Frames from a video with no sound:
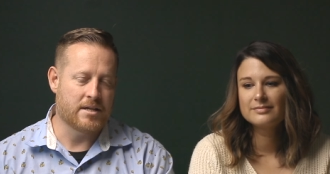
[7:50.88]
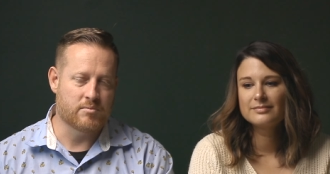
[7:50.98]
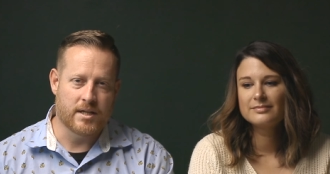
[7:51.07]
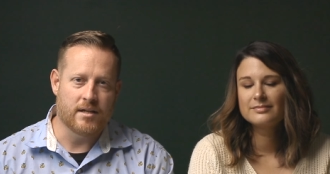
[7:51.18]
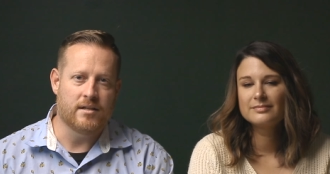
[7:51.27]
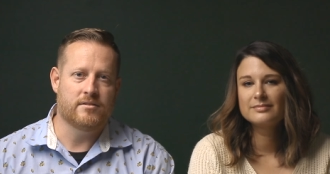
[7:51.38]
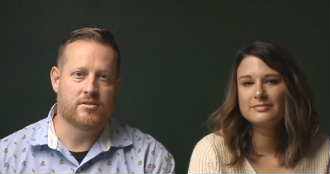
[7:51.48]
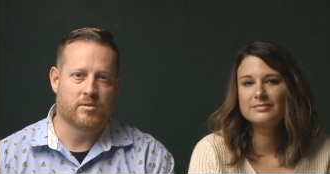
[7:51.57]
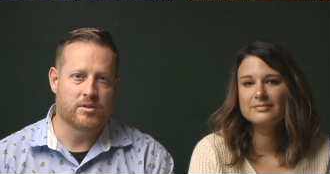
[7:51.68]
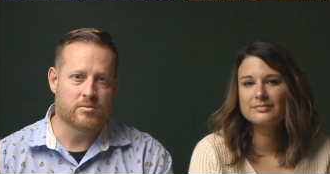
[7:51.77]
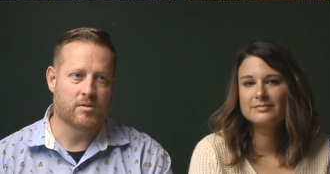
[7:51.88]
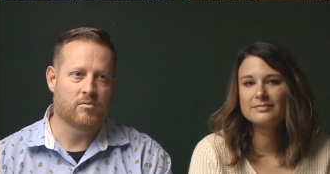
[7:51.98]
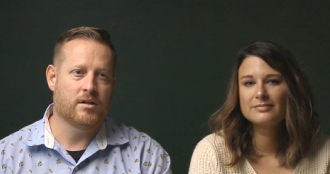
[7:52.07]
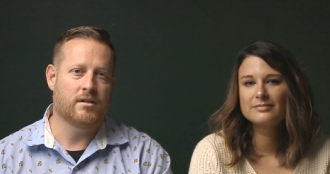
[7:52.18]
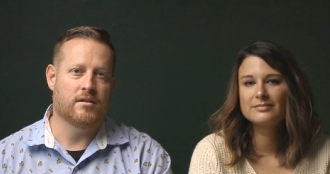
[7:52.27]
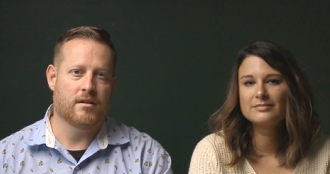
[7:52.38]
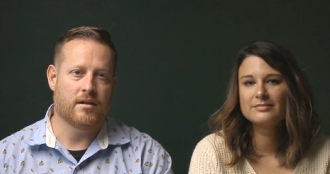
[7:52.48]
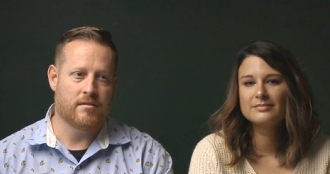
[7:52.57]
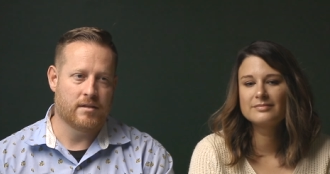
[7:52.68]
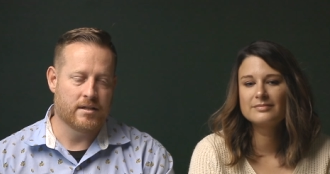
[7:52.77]
Speaker 1: as we get into 2021 and,
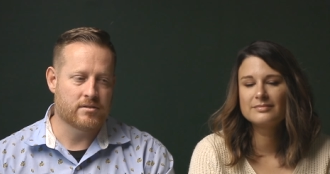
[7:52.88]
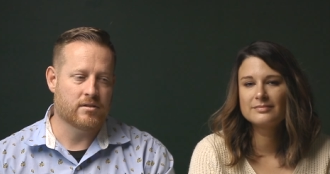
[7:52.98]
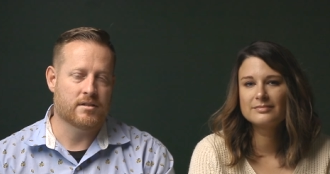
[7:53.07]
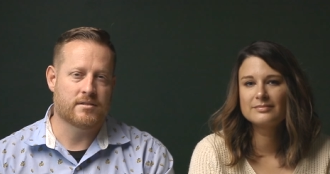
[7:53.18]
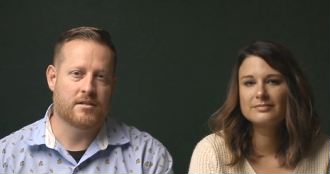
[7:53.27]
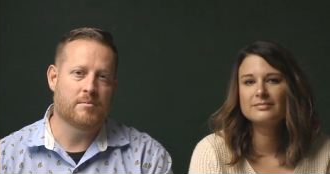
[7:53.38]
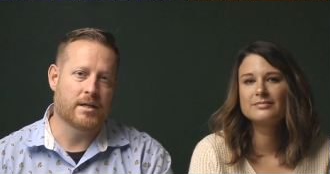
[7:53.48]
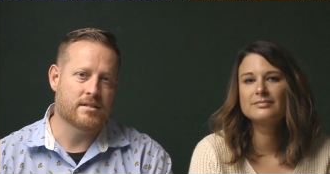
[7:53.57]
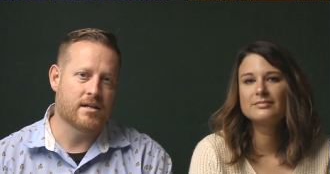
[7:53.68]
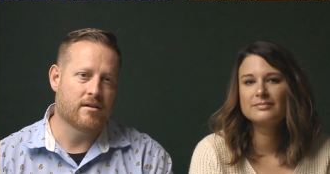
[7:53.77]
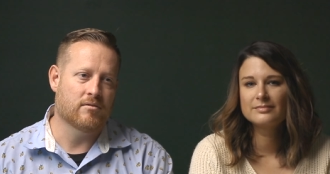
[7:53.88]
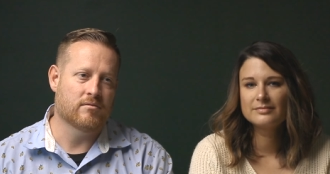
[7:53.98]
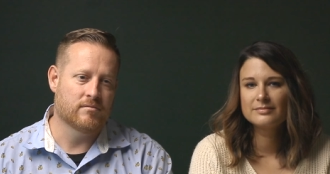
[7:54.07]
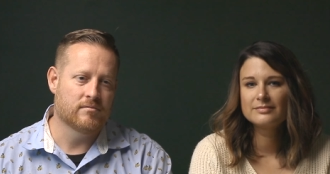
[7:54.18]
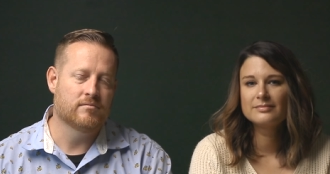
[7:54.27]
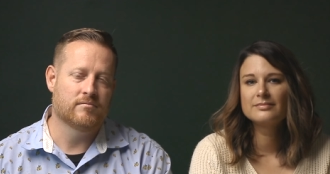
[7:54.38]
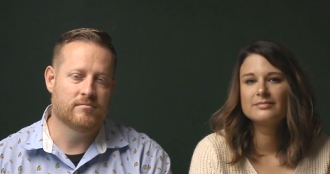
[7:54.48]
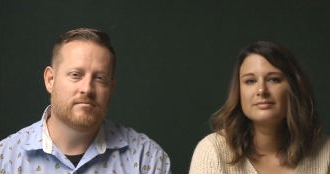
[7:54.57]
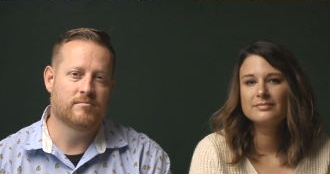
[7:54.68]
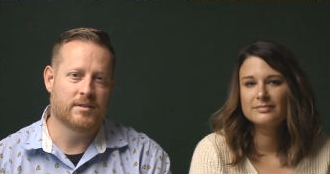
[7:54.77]
and things start to settle back down,
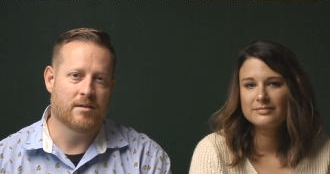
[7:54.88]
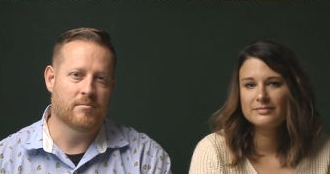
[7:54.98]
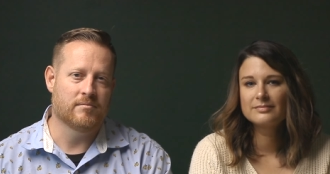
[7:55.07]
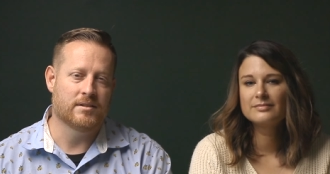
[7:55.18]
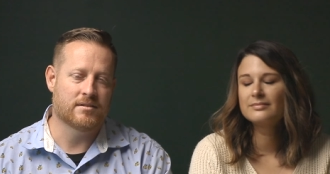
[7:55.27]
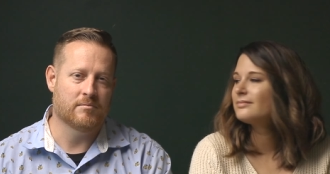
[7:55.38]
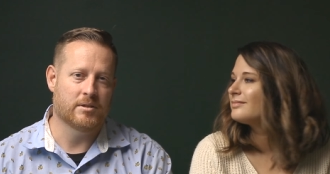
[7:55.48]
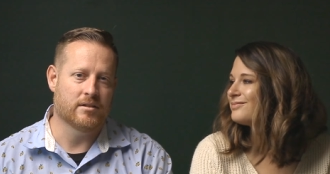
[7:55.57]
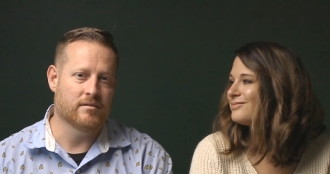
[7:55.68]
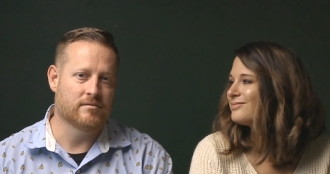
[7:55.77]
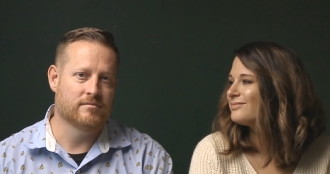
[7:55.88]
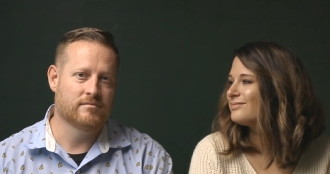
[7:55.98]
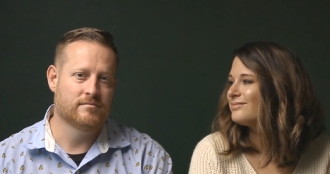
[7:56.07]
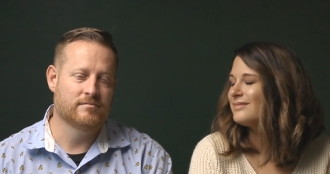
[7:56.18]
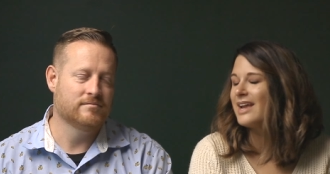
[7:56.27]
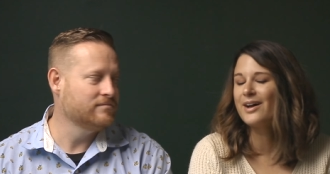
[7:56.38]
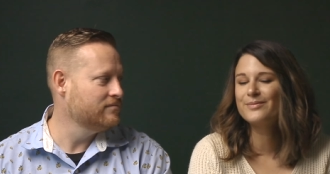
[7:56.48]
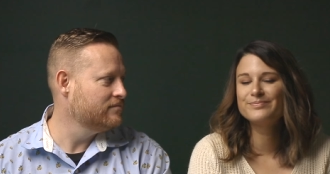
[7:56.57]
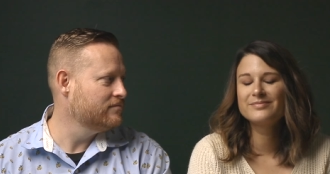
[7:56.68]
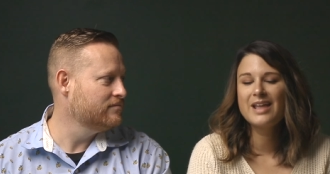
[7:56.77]
yeah, it's gonna be good.
Speaker 2: Yeah.
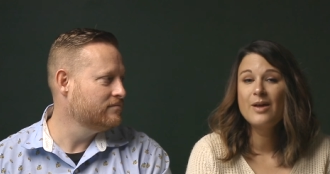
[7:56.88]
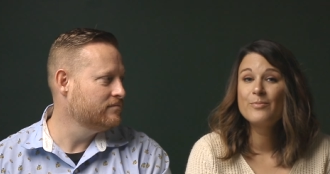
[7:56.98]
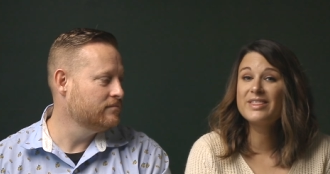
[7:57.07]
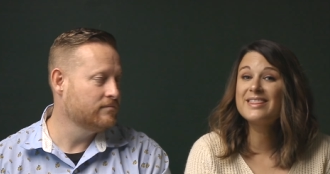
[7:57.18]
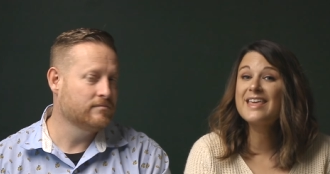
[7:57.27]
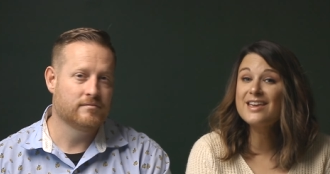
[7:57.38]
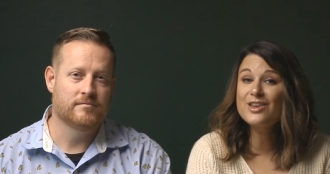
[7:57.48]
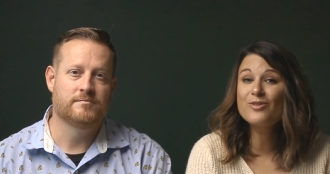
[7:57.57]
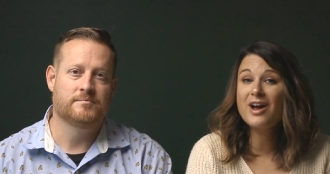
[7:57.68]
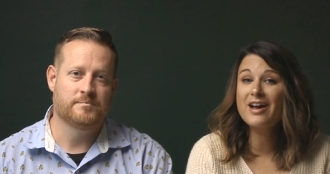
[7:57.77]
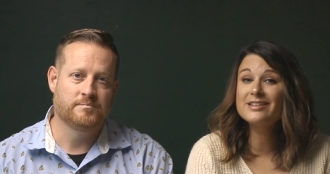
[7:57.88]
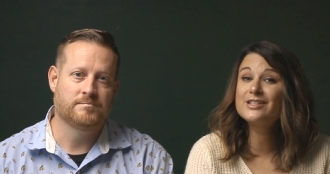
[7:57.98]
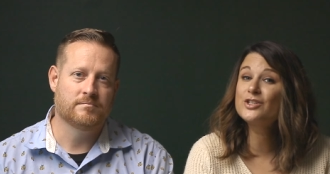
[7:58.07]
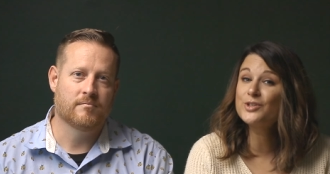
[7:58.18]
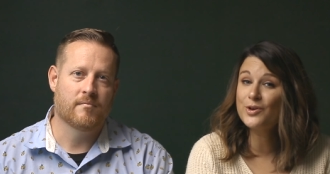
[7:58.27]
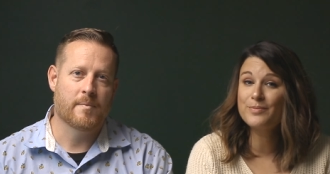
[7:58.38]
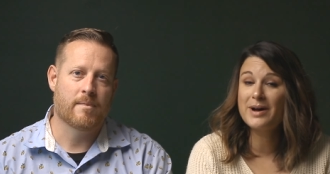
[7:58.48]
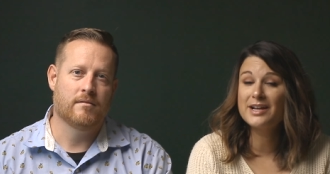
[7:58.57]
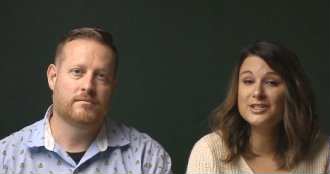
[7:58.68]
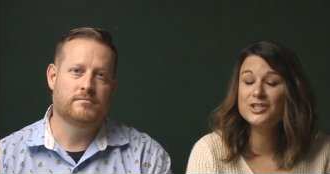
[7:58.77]
But thank you guys so
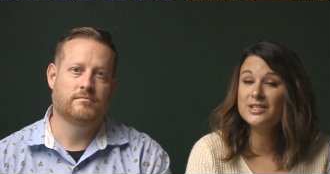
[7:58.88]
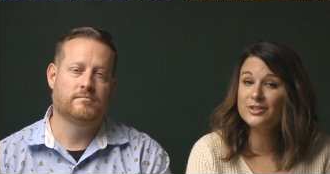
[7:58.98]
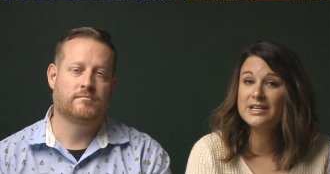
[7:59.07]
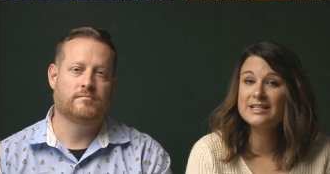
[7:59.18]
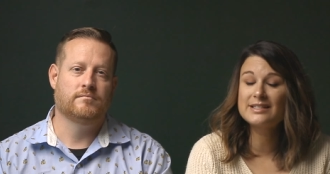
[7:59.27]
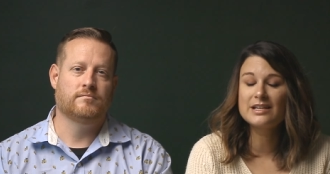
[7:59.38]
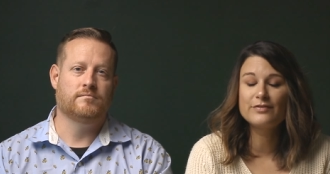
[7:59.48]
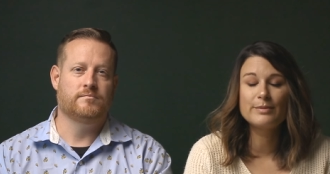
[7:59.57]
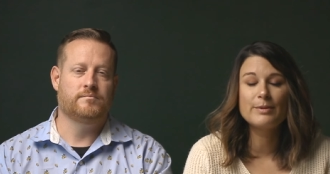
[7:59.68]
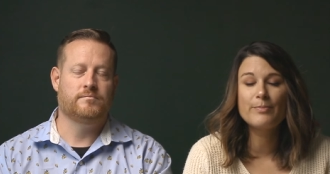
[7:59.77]
much. Seriously, from the